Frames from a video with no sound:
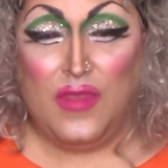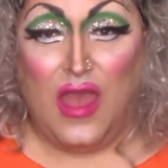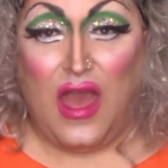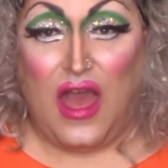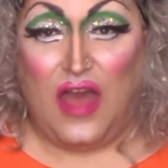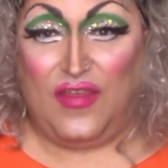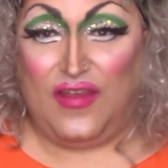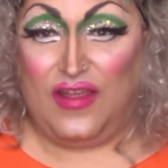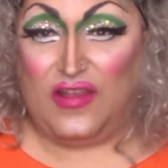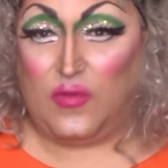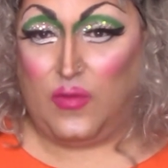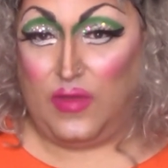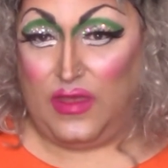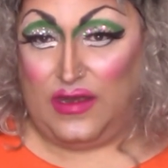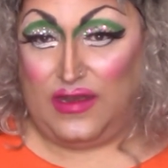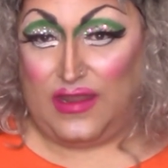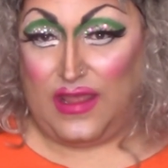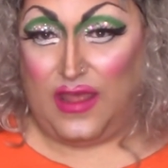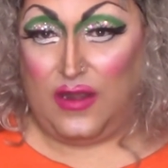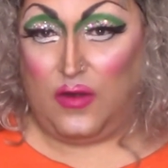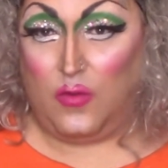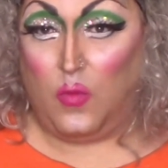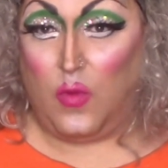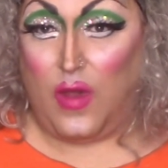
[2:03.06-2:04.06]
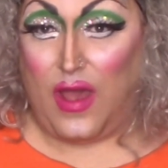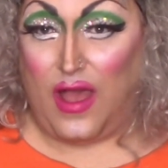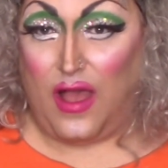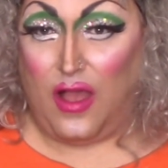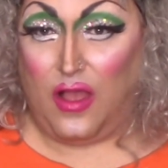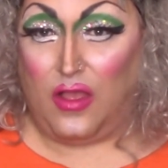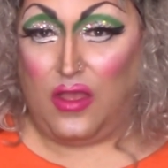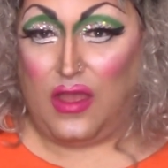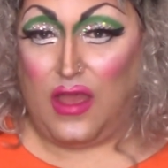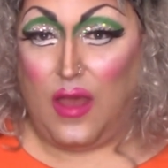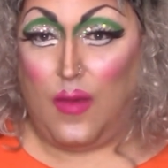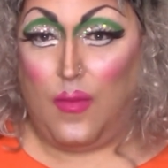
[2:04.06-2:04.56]
I think it's really done
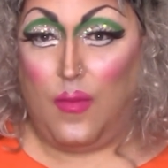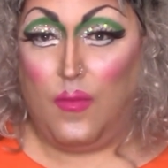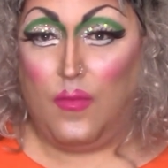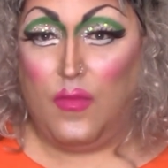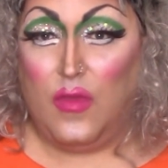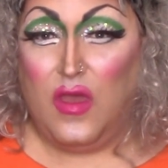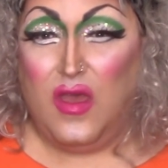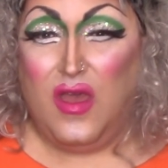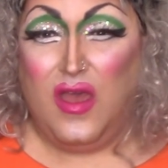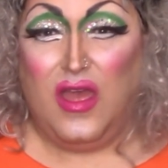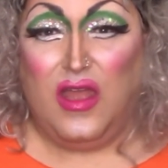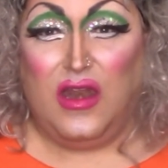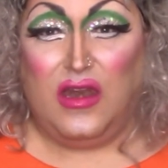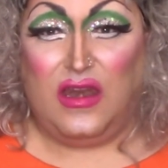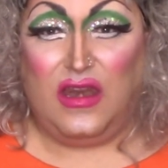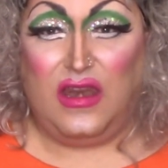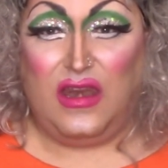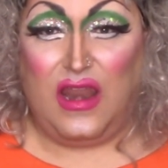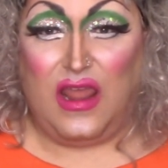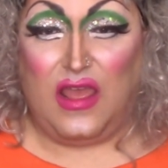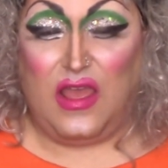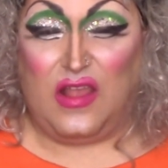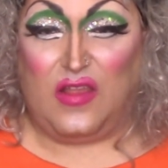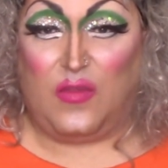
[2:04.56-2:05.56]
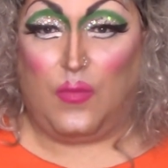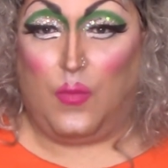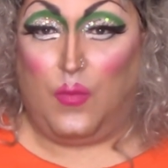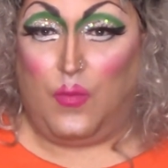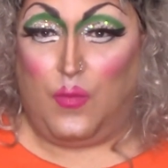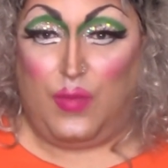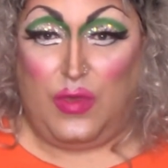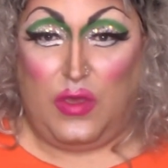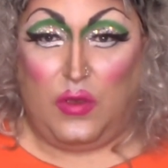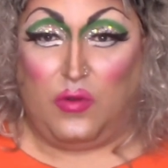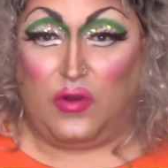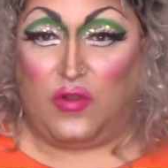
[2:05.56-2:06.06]
well. It's
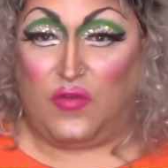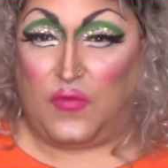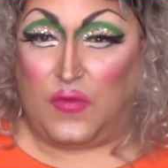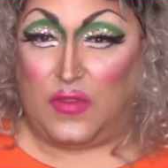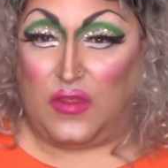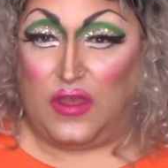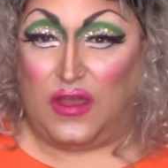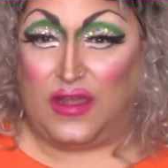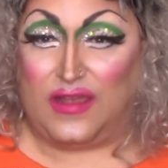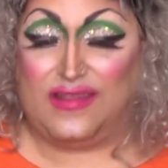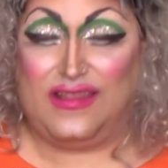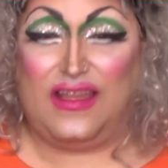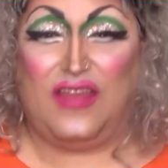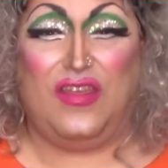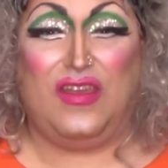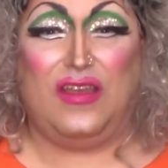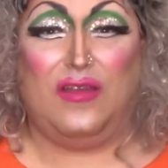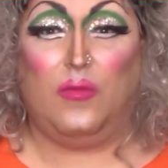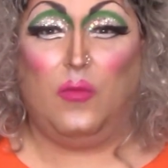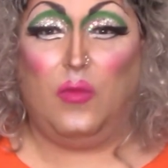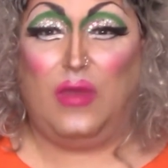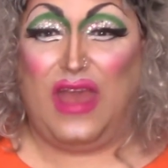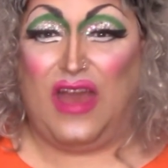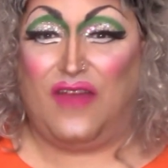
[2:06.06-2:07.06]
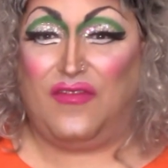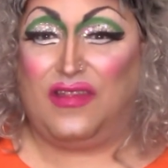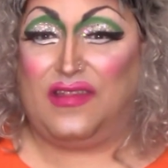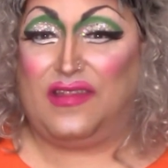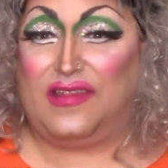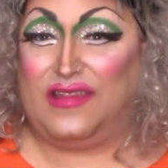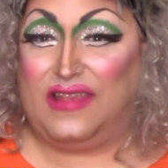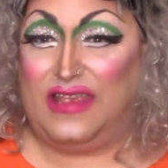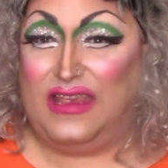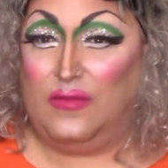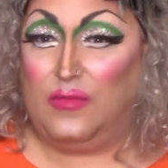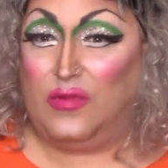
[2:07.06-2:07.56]
beautiful looks. Nothing we haven't
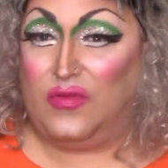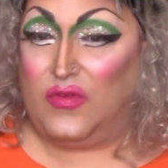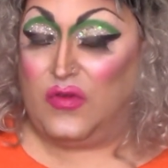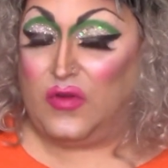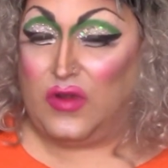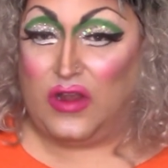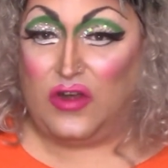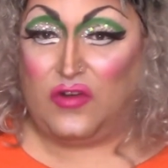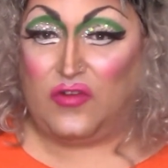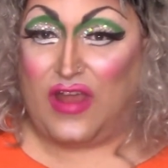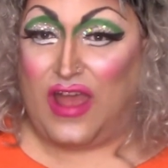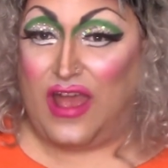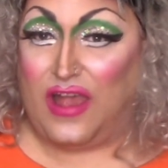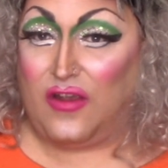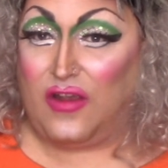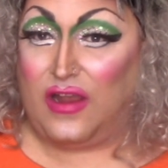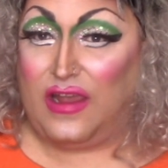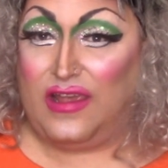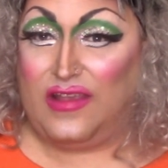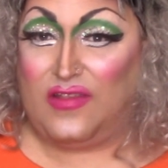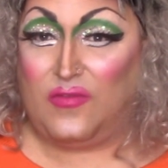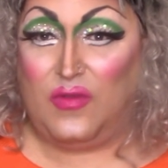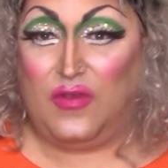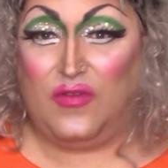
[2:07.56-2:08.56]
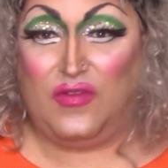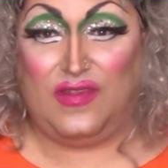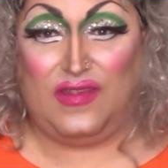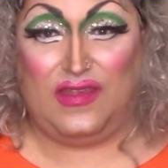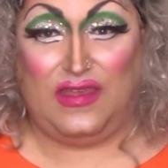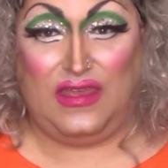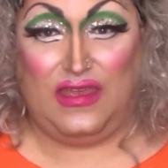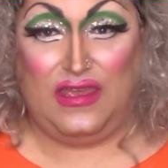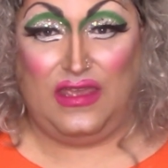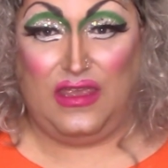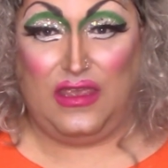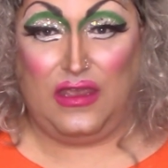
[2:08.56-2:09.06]
seen before on Drag Race. We've
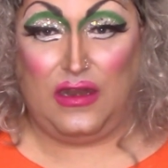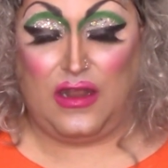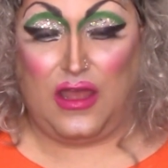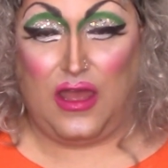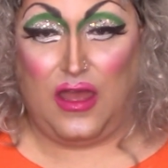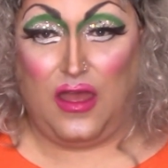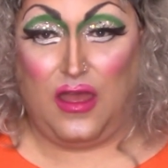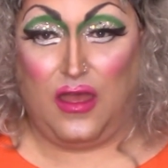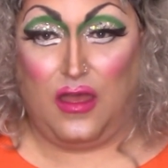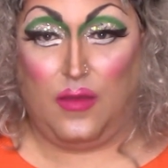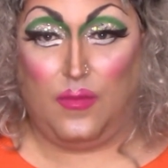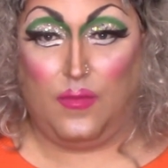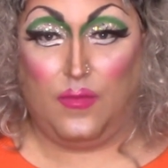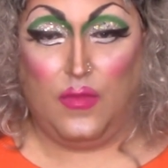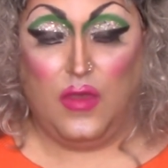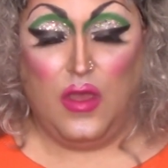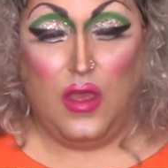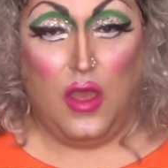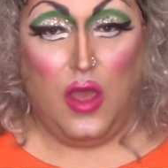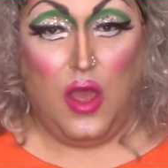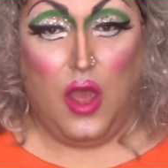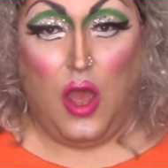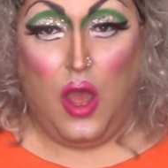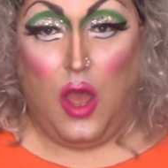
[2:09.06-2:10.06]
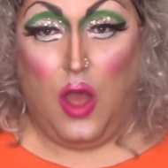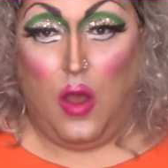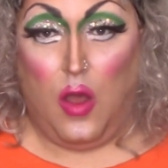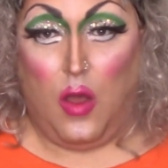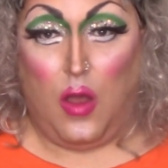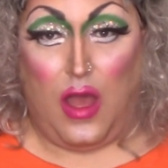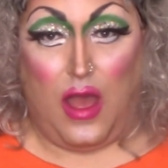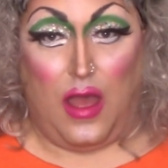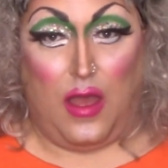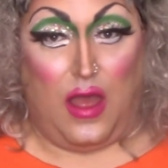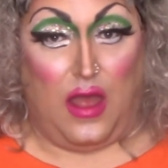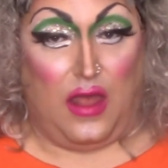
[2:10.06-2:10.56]
seen on
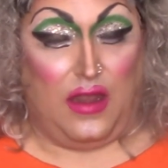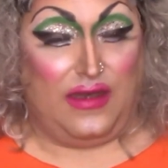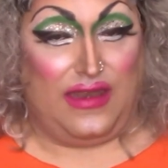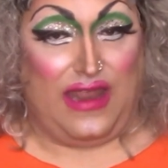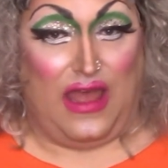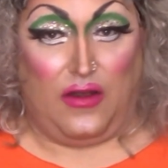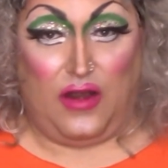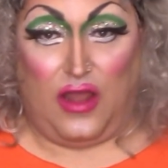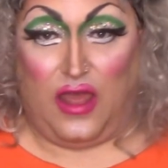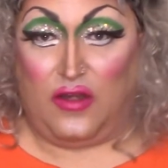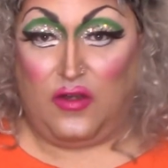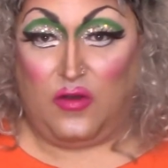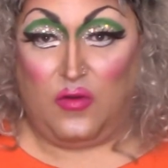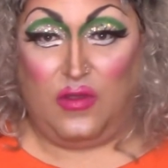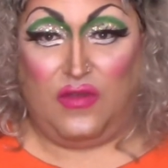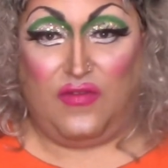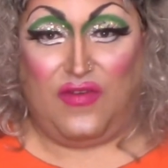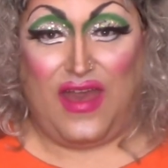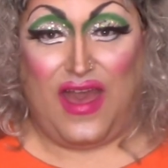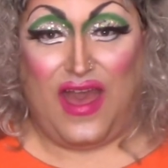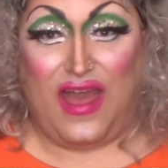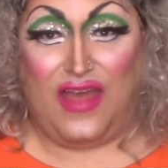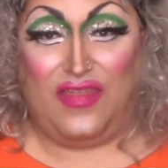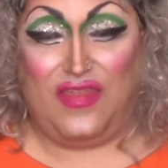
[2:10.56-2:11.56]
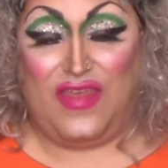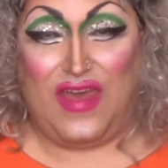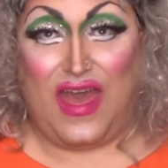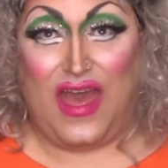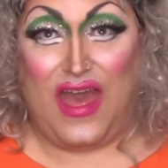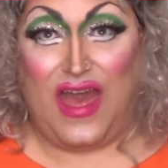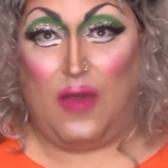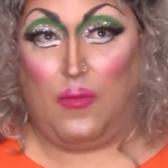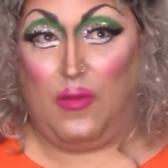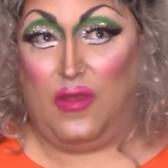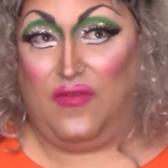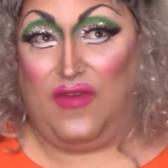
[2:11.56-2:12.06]
Down Under. We've had
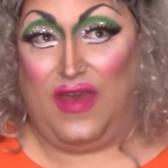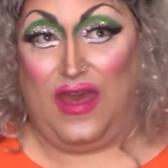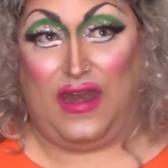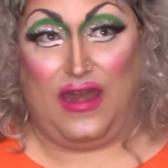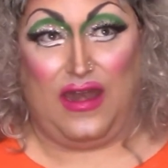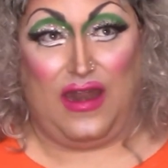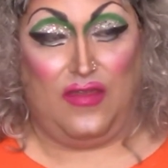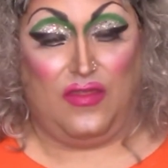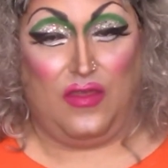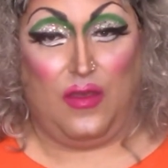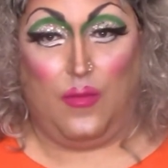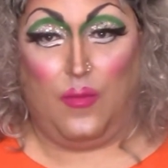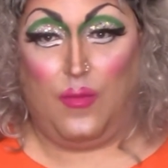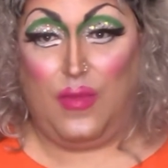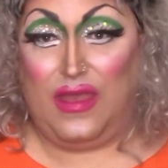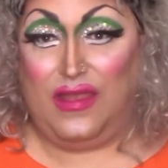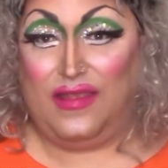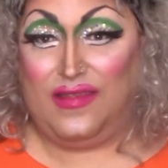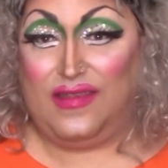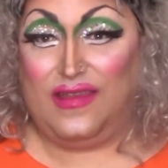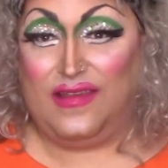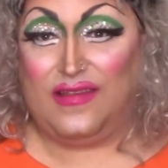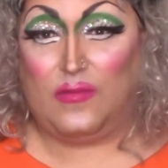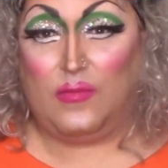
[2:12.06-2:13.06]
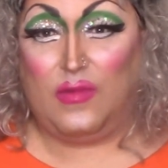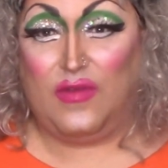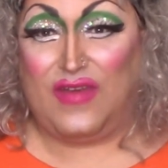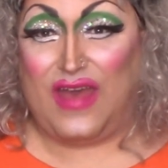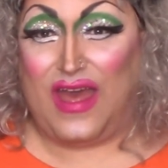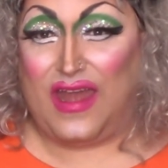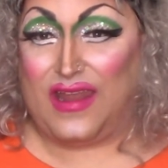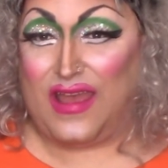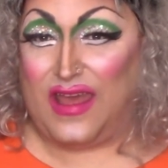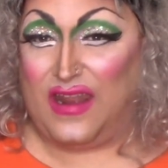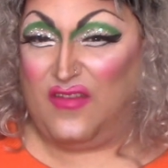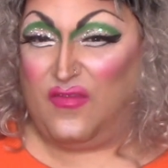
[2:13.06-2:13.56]
that. We've had it on the main season. We've
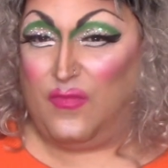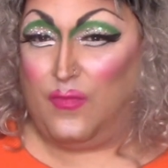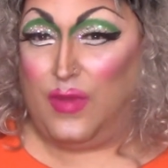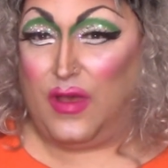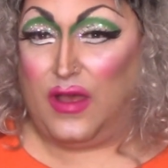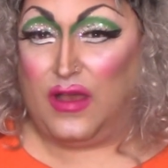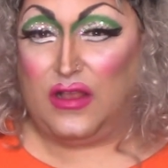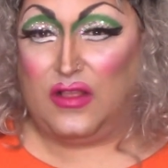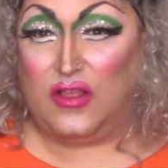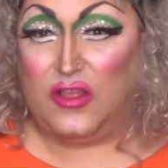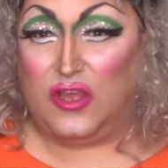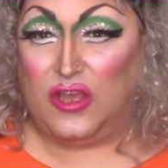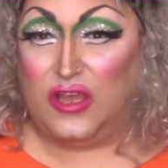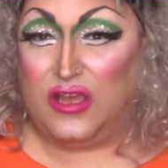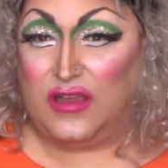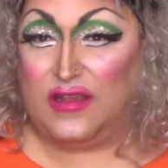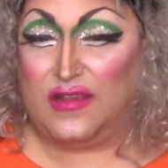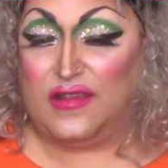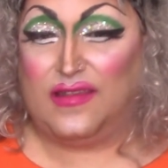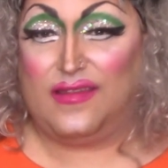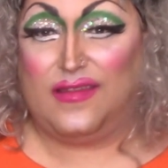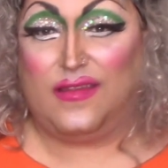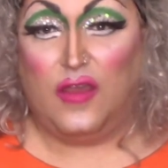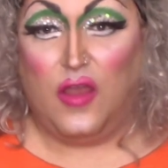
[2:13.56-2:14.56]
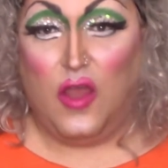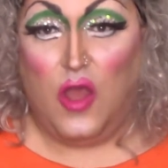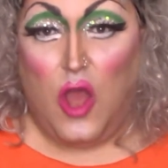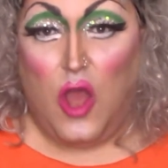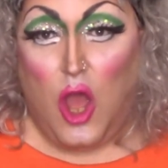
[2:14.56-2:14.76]
had kind of bug looks.